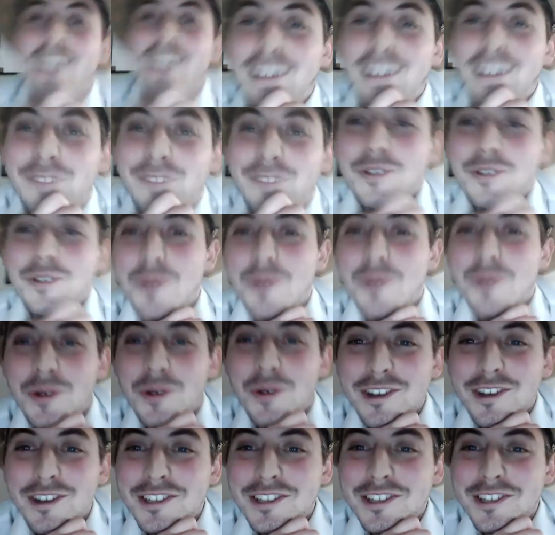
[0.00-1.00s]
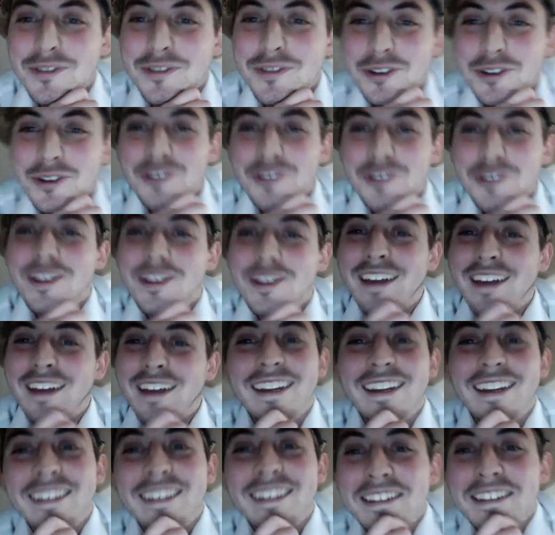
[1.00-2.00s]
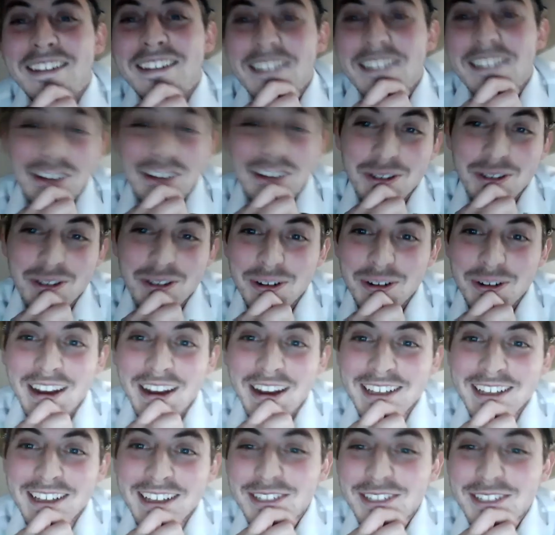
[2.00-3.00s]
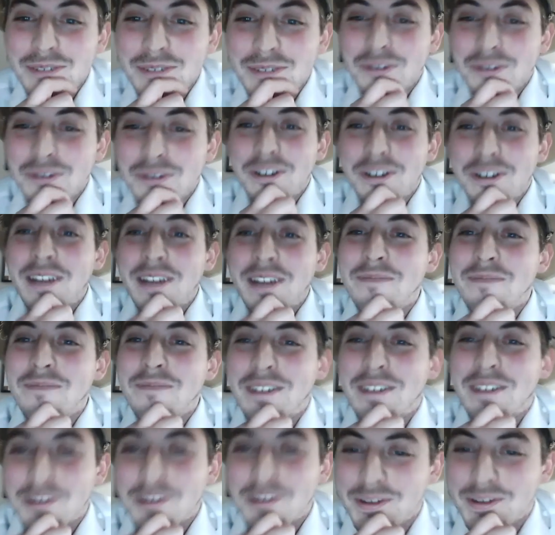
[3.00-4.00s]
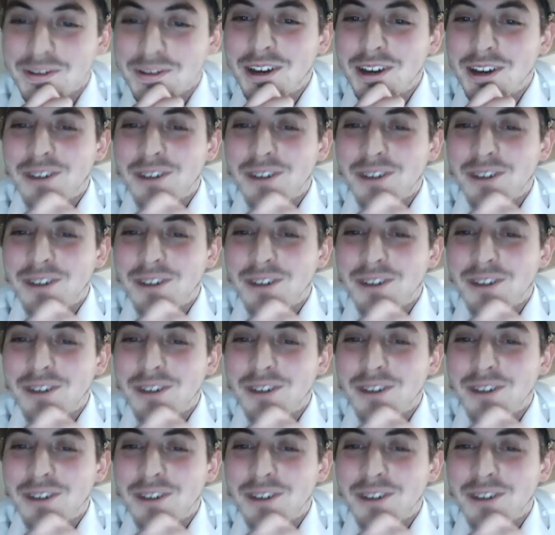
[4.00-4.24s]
a few more questions for you that I didn't tell you I was going to ask you beforehand, but here we go.